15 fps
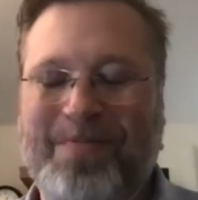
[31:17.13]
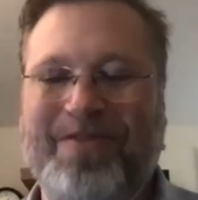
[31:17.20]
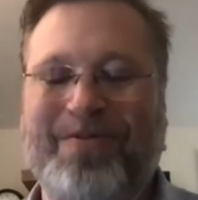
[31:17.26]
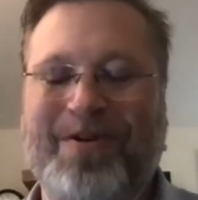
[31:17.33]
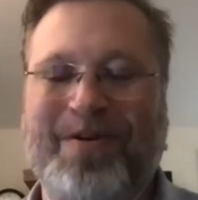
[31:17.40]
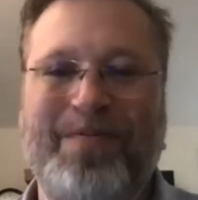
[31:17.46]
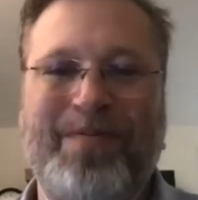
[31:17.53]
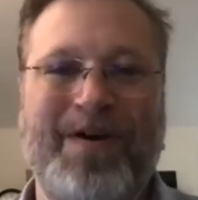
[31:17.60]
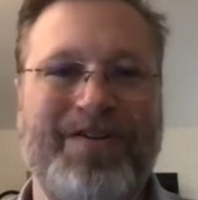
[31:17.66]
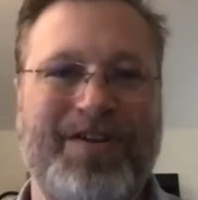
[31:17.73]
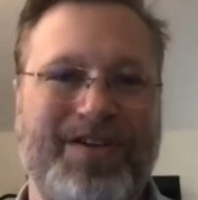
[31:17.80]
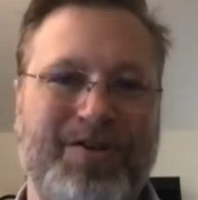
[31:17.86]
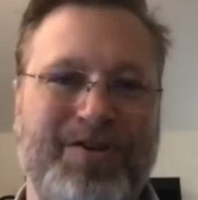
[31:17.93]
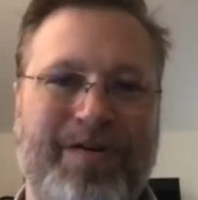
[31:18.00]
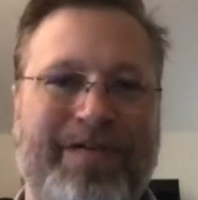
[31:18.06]
in the realm of
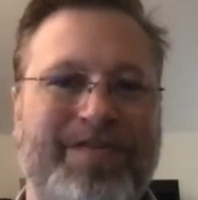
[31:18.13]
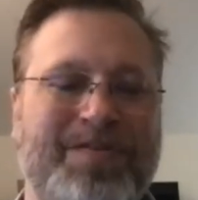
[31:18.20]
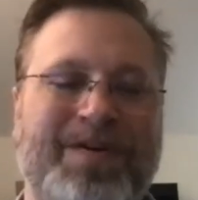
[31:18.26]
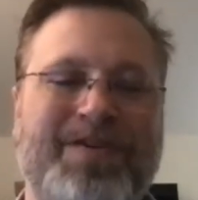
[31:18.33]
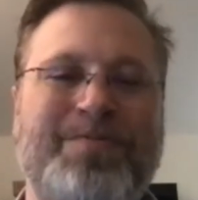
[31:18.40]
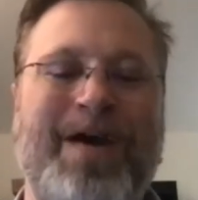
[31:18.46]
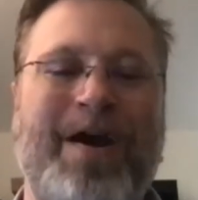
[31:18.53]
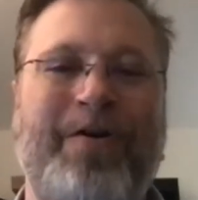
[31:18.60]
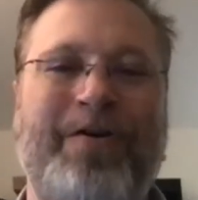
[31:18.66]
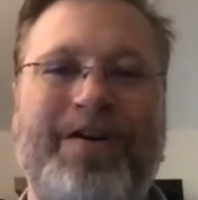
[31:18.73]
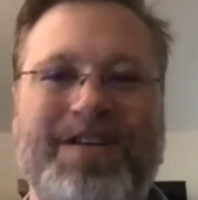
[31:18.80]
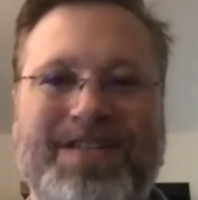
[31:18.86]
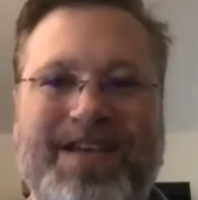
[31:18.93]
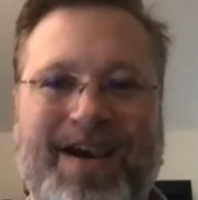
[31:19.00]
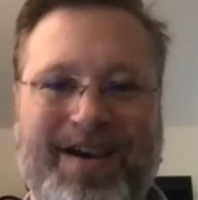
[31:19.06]
politics, you have as much power
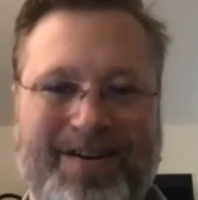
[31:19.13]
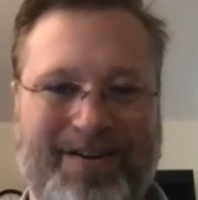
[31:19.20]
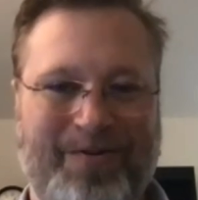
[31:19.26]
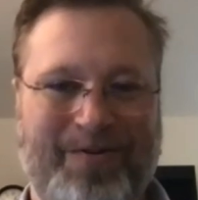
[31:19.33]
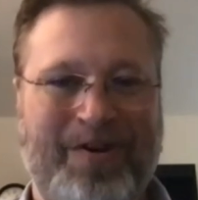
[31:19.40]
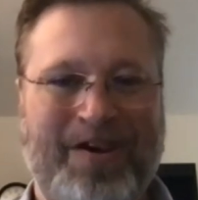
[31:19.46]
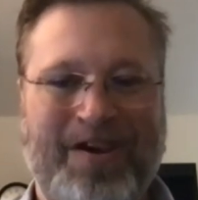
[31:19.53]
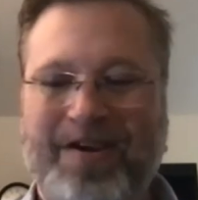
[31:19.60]
as I do.